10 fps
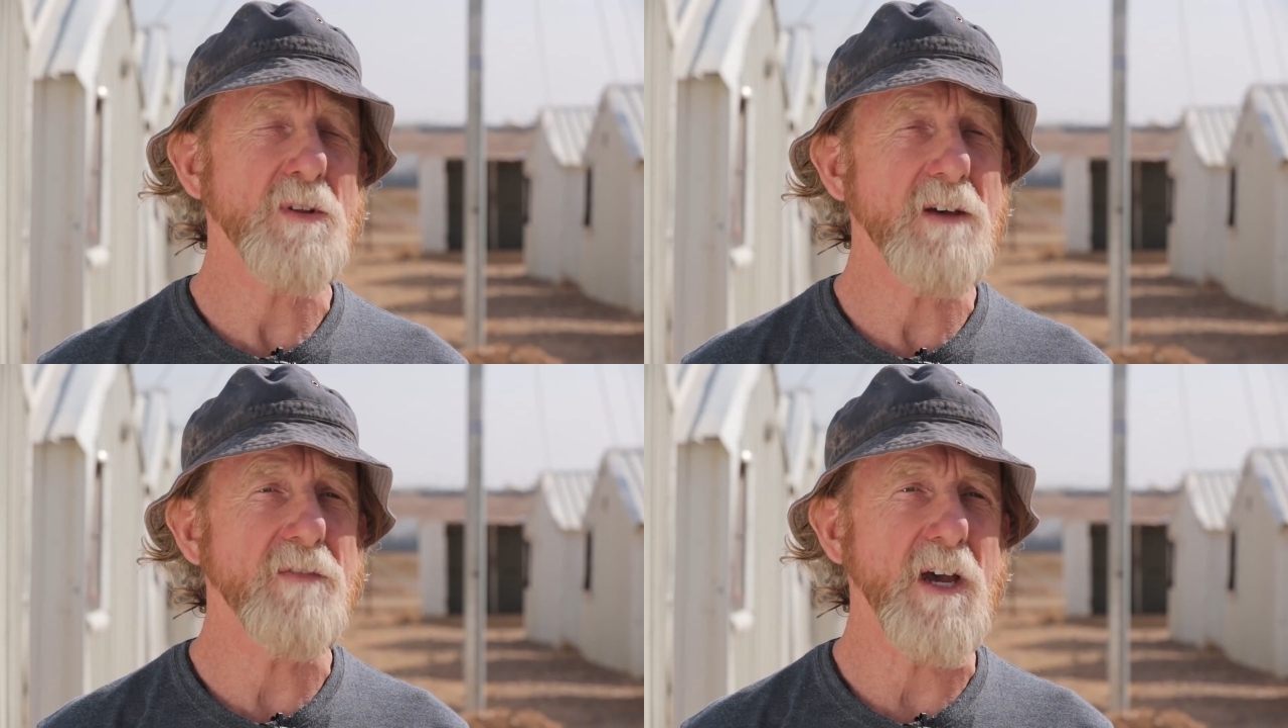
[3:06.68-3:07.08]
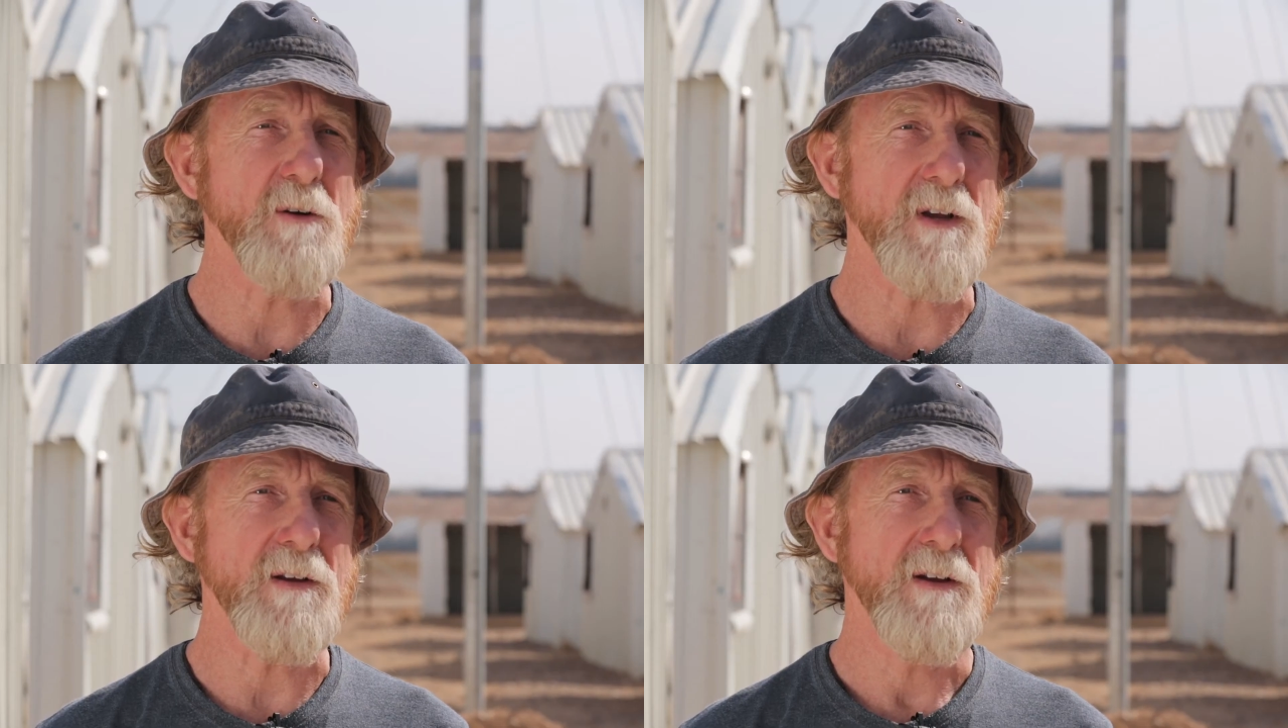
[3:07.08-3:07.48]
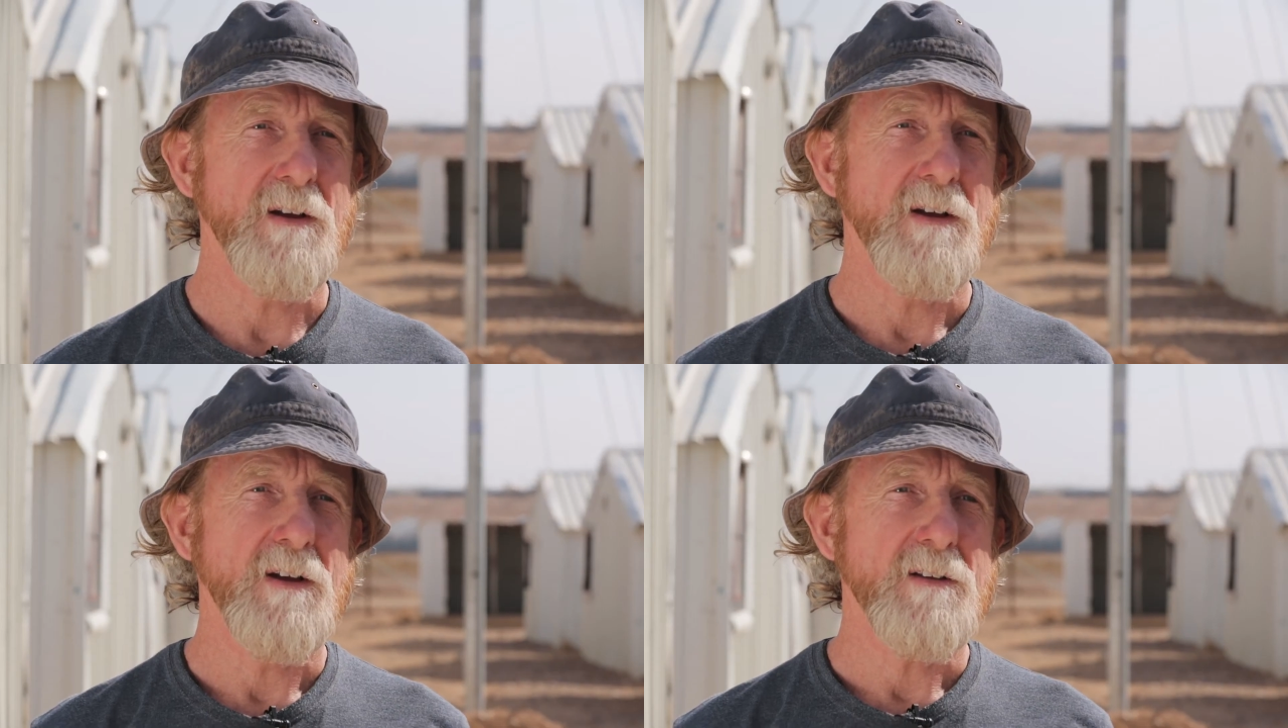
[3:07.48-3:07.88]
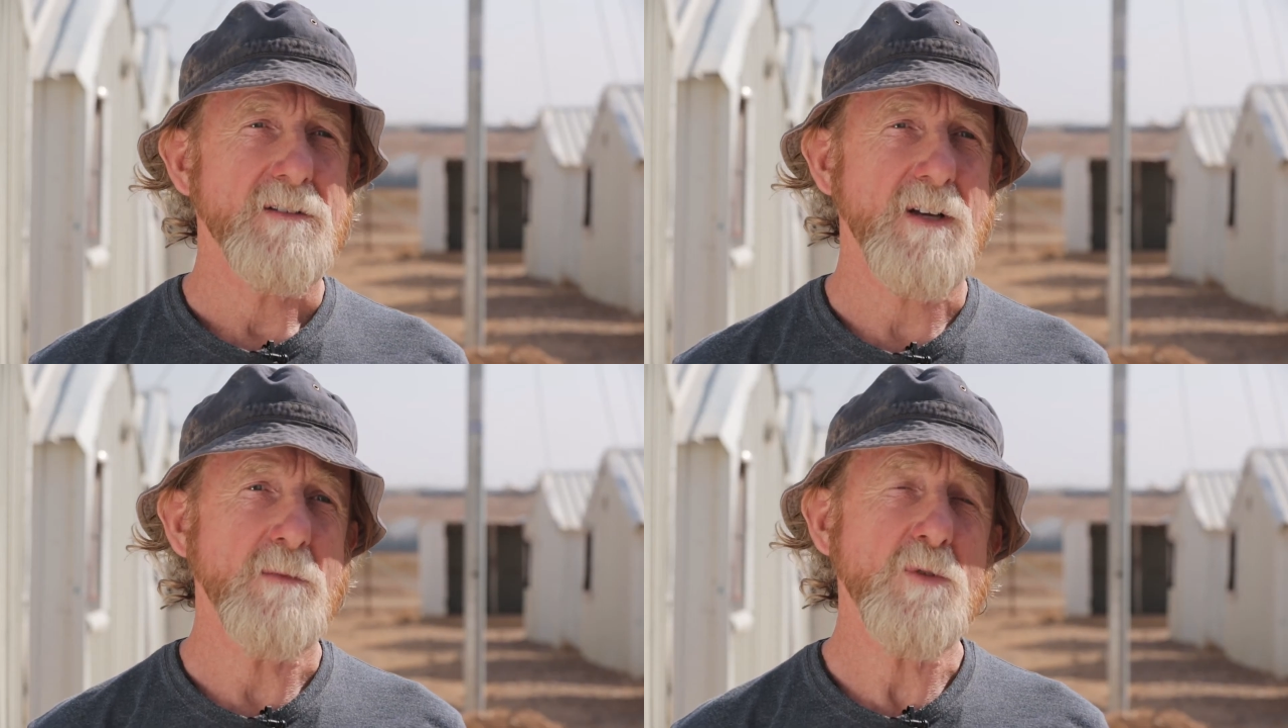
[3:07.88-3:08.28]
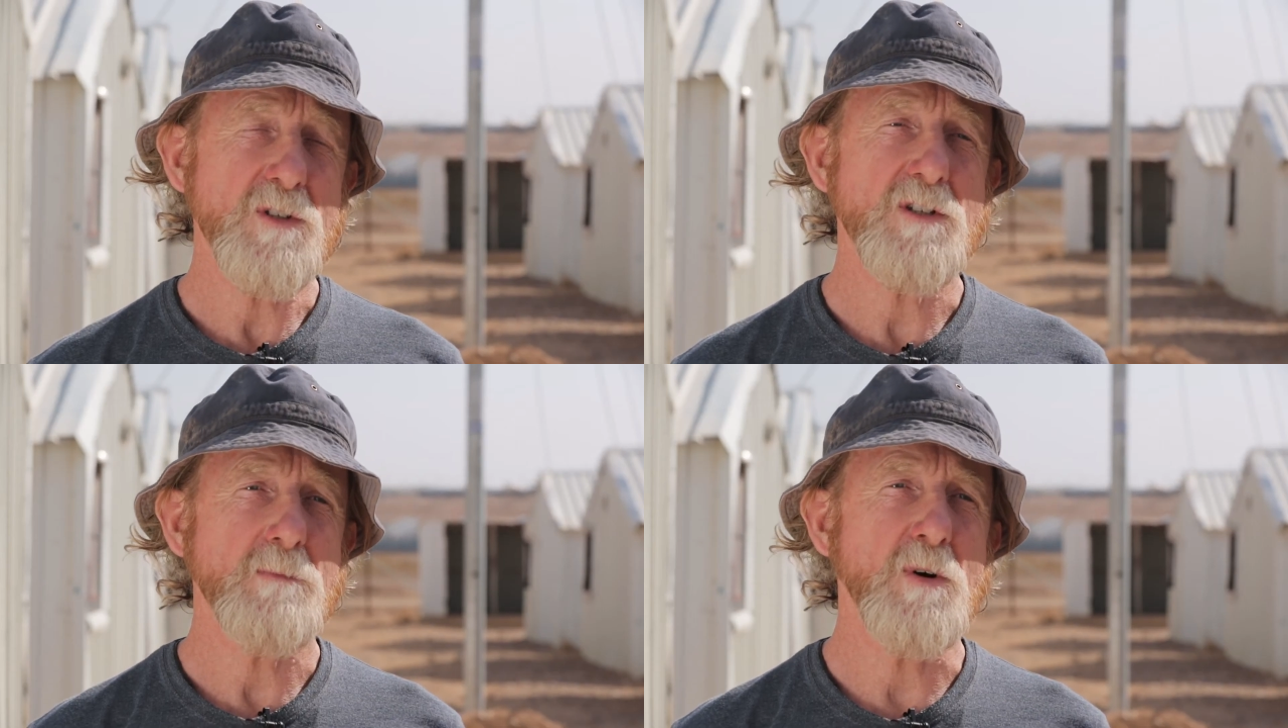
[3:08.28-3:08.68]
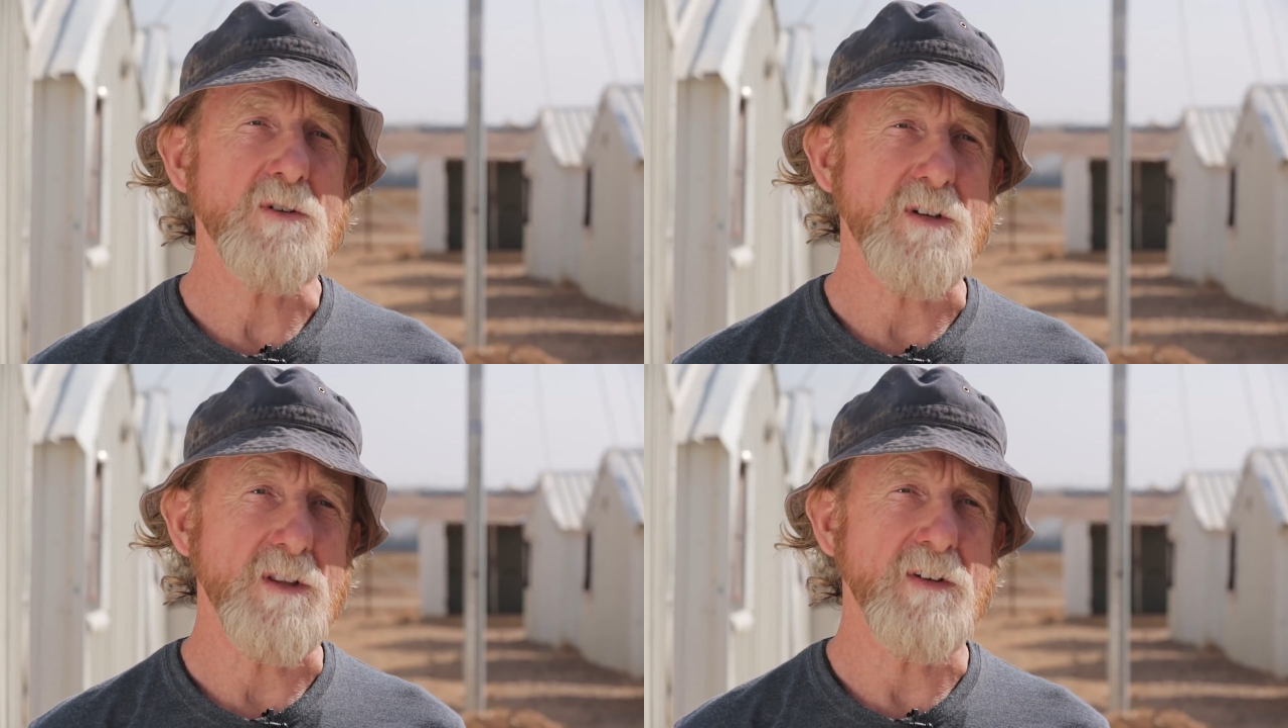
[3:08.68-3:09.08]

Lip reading: Well, they vary. Some were disappointing.